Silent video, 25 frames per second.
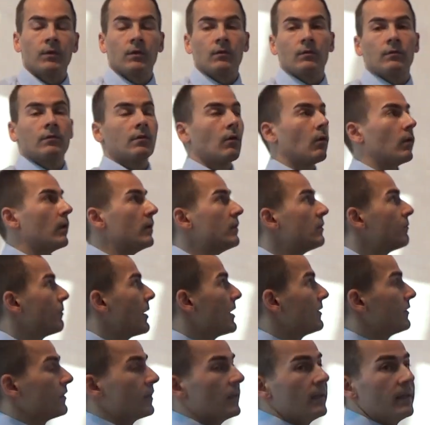So it's
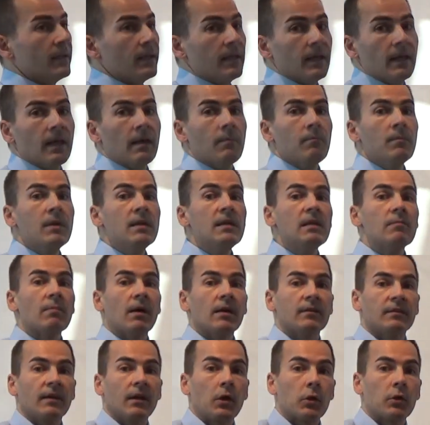basically a
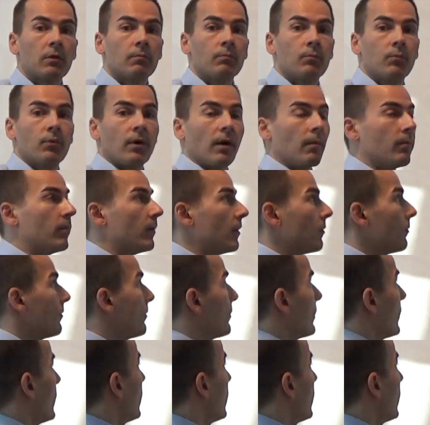minimization problem.